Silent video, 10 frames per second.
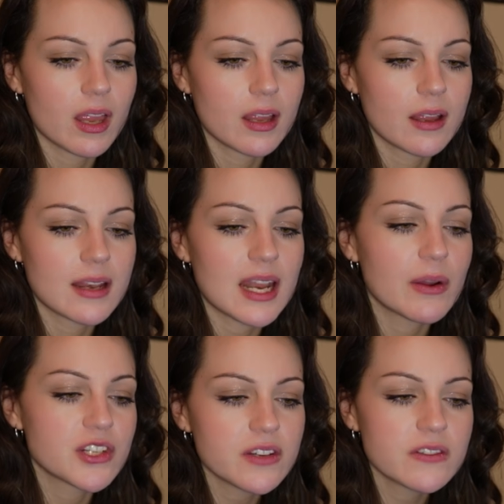Now I
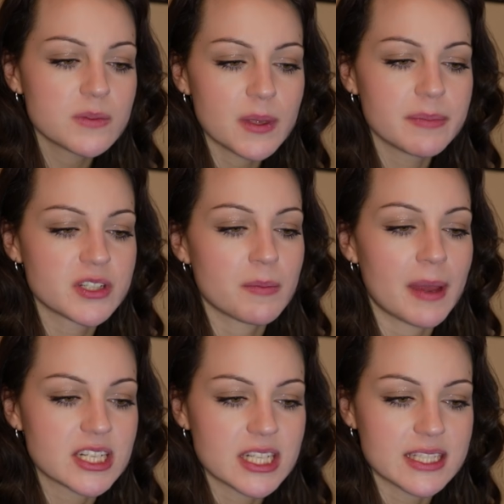should have just played bishop back
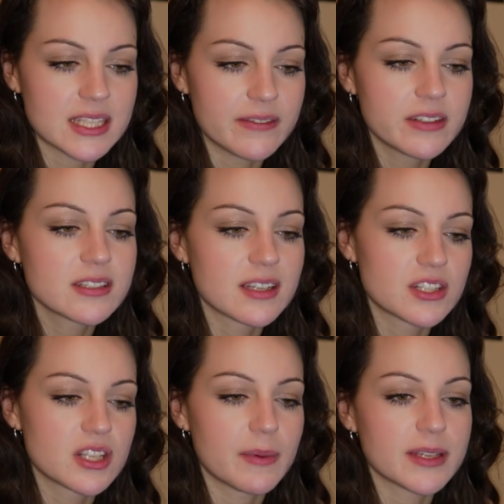to e7. It's
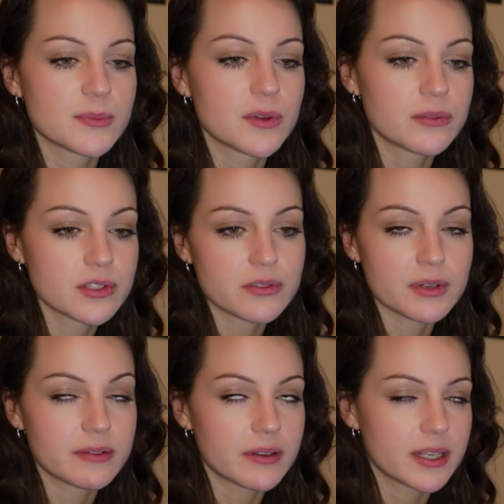actually the best move, which is really
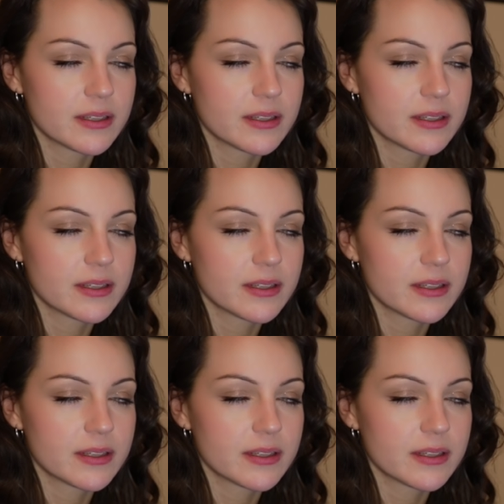funny.